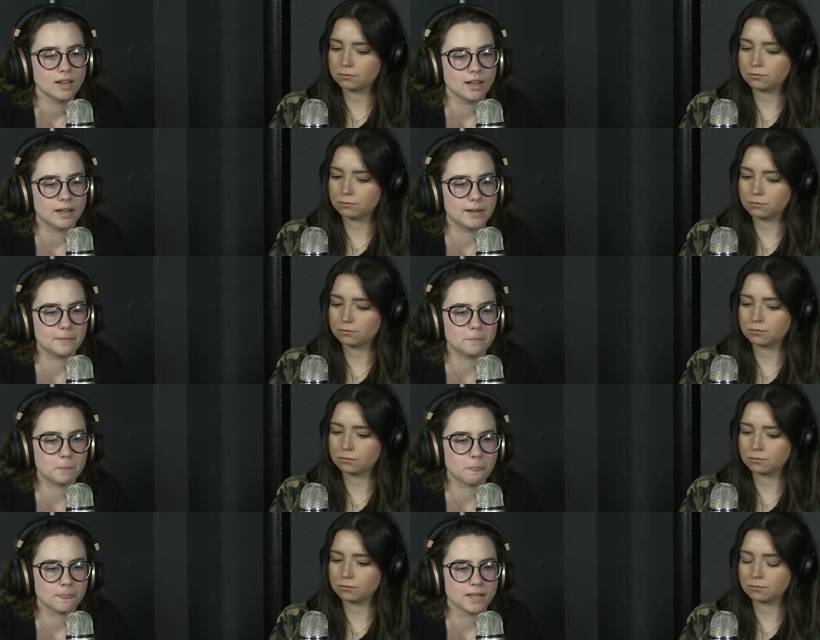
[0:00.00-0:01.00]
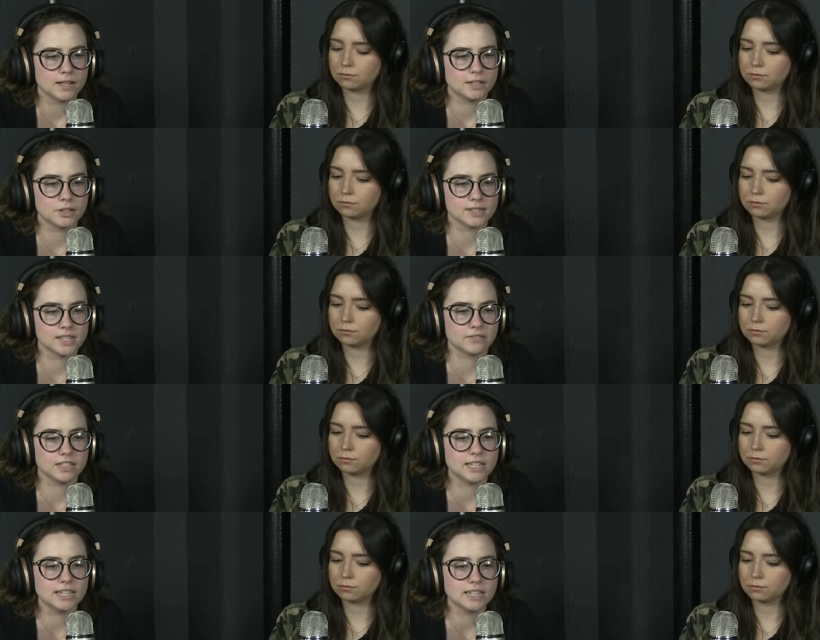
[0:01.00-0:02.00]
Speaker 1: Um, in
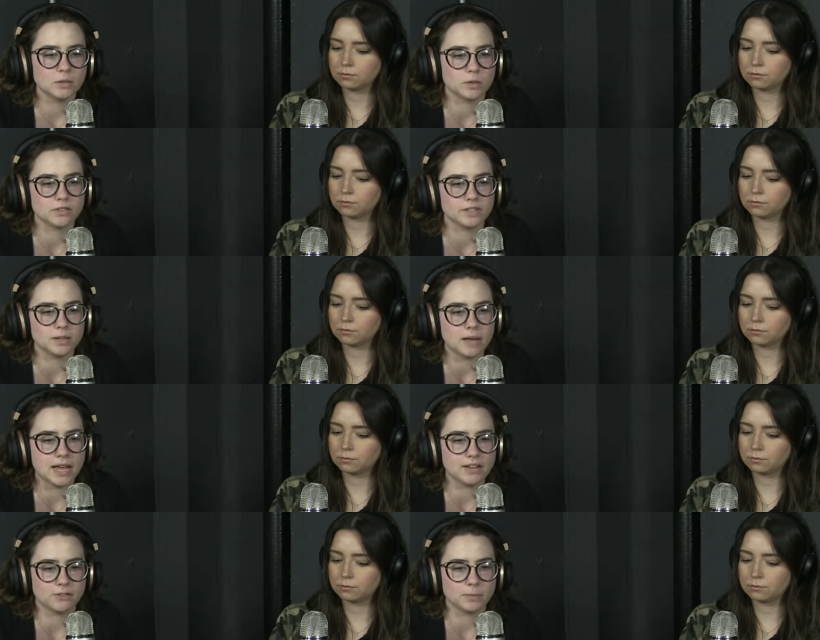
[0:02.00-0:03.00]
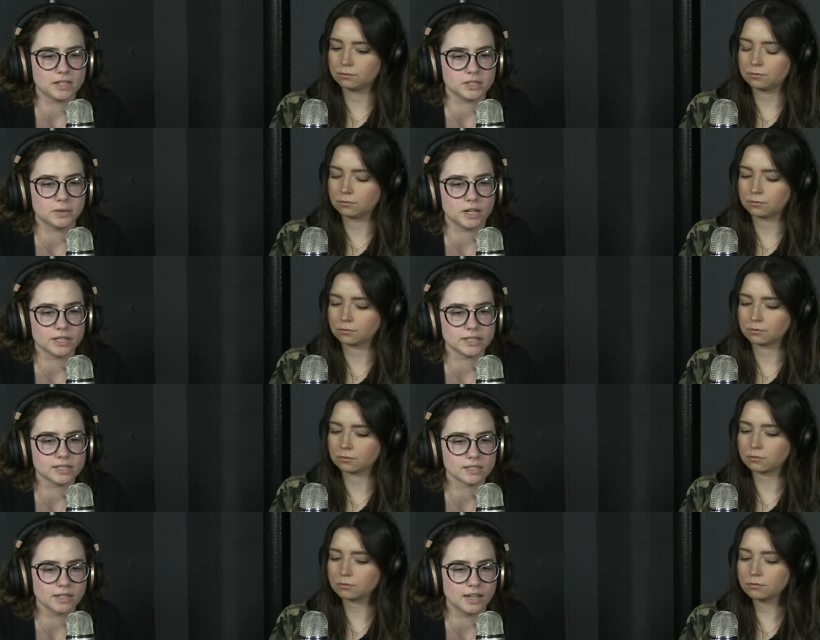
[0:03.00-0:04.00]
2017, he won a VMA for Best New
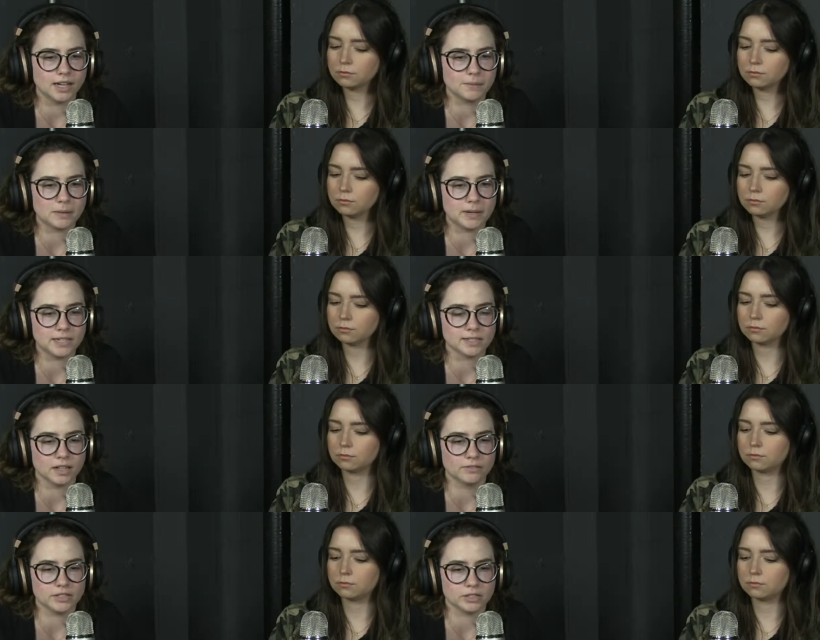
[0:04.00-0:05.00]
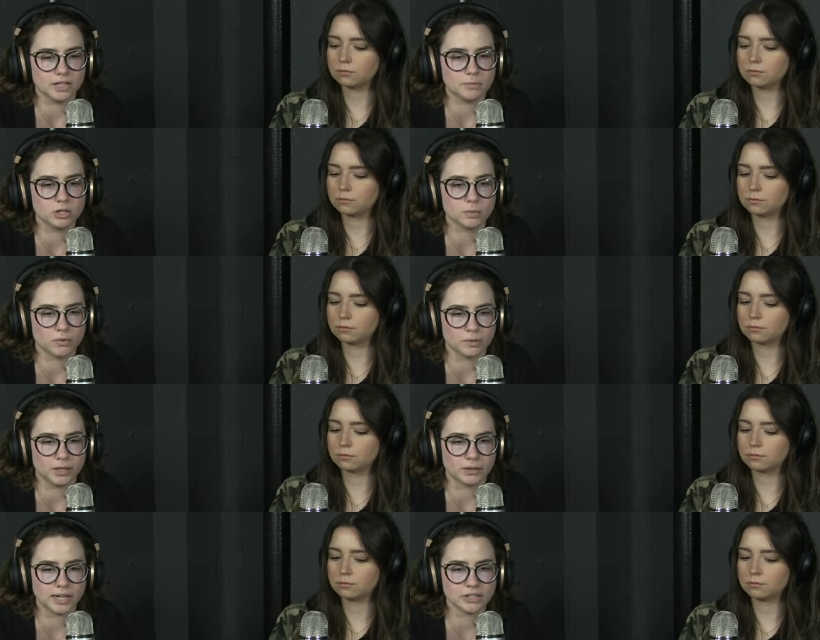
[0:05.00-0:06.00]
Artist. Um, he made his television debut
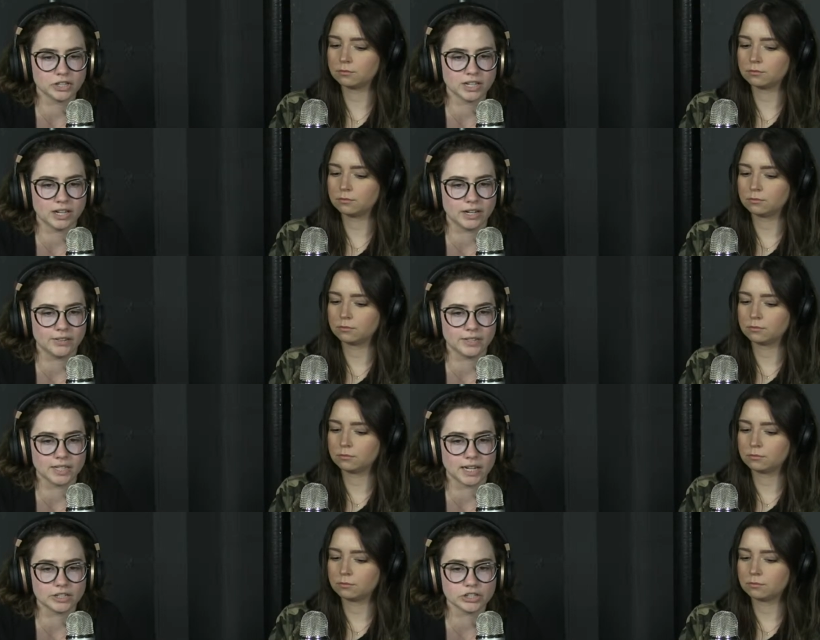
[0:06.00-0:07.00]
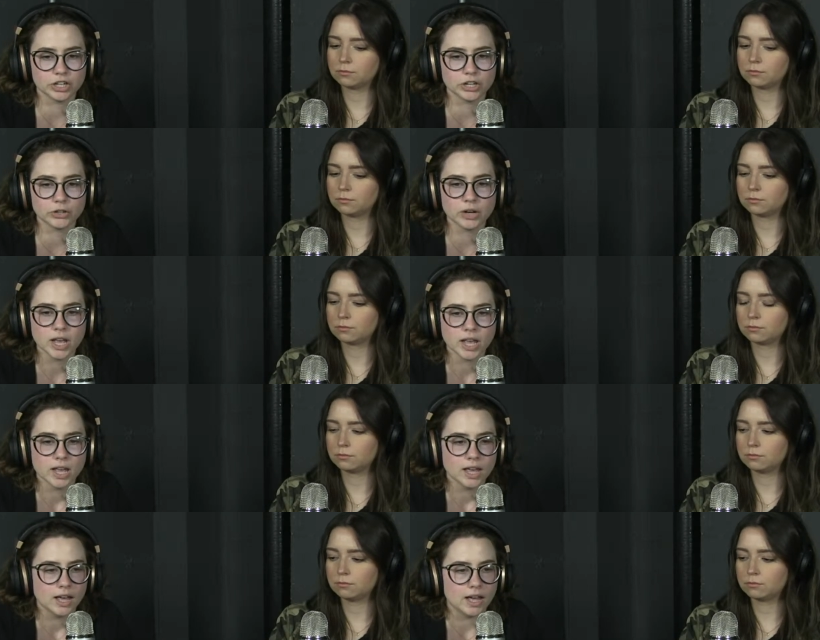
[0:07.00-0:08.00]
performing Location on The Tonight Show
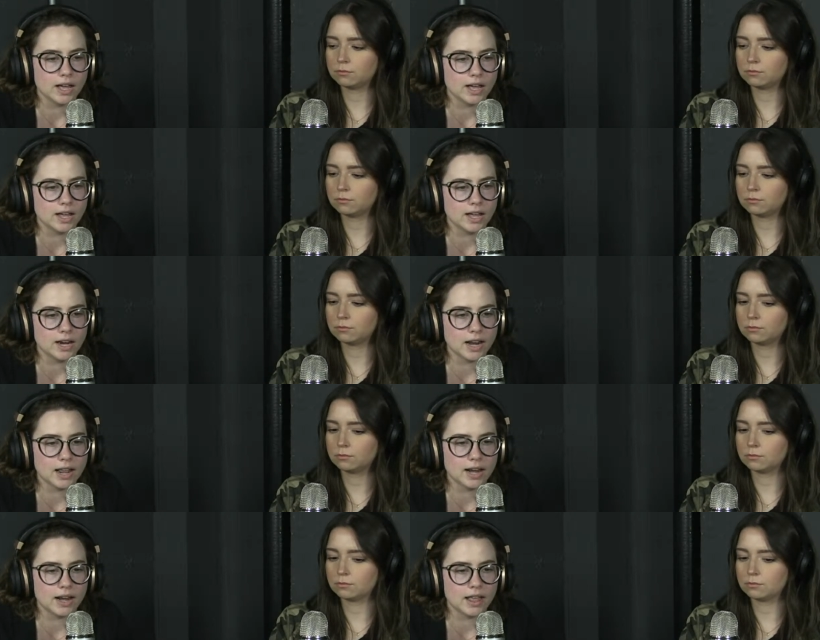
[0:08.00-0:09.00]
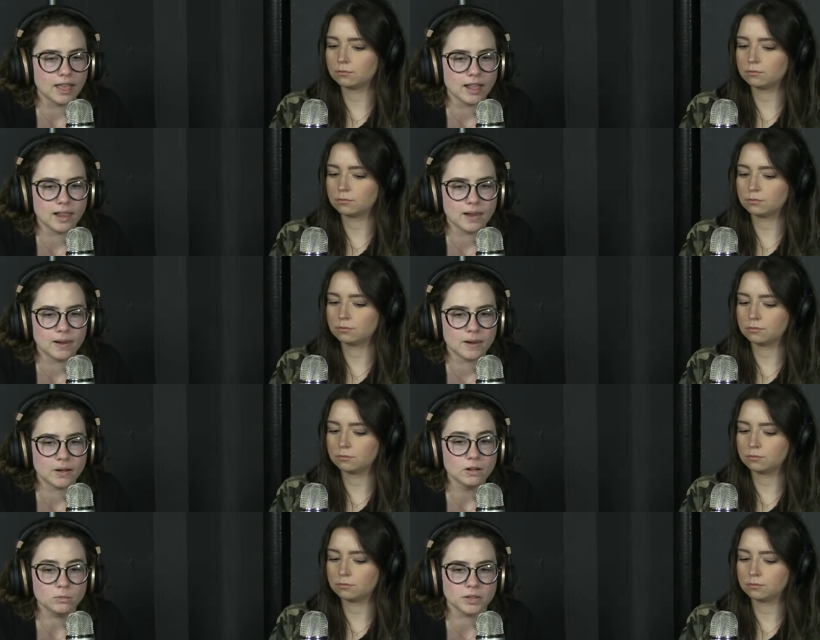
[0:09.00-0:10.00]
uh, da, da, da, da.
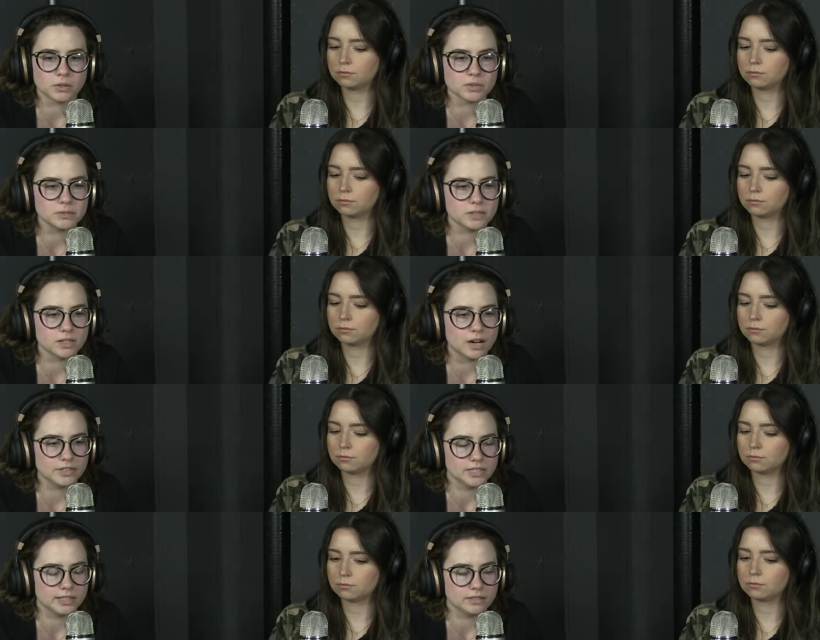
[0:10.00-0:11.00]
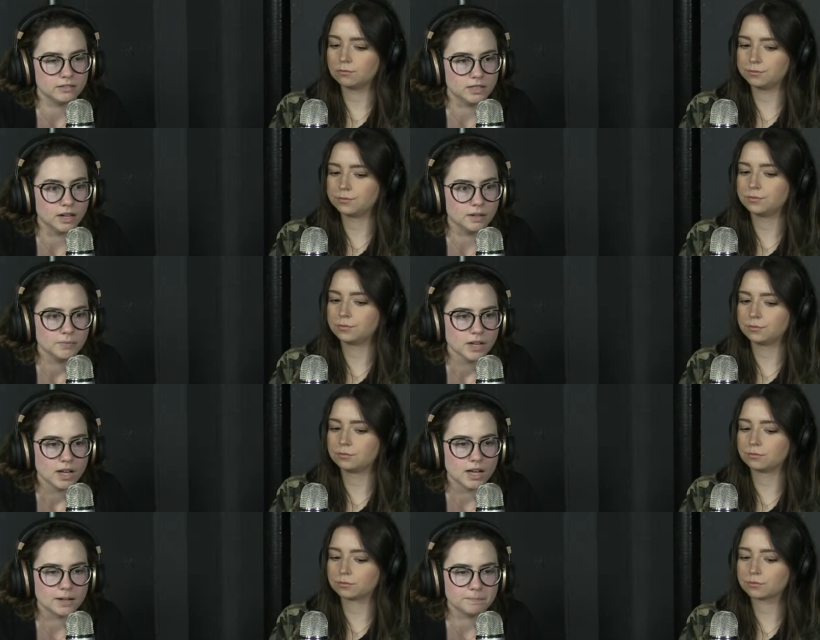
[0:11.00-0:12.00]
Oh, with the Roots, obviously. Duh.
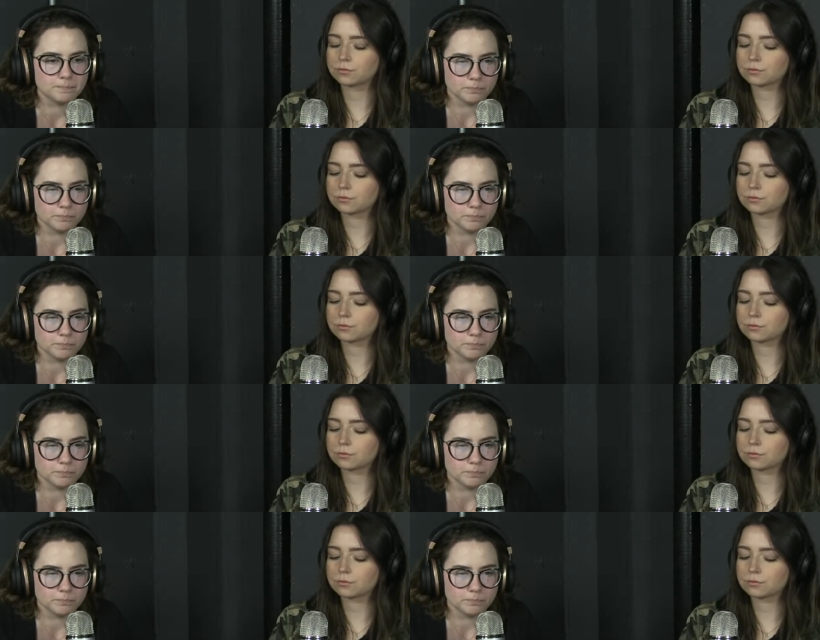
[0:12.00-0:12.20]
Um,